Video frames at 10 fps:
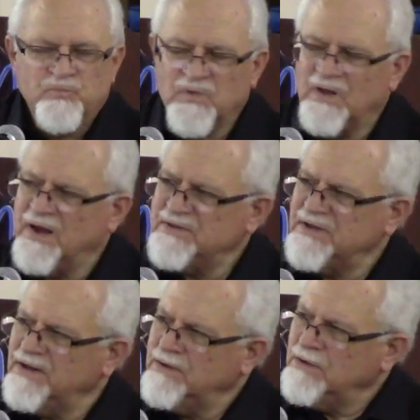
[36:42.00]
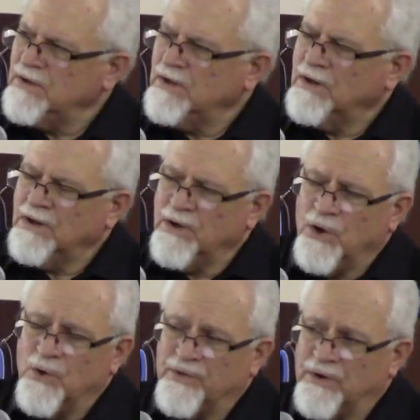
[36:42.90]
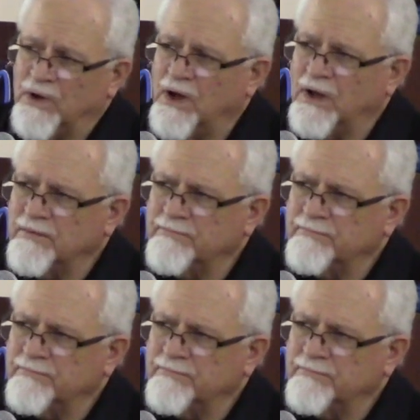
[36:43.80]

And I said, No, they're not.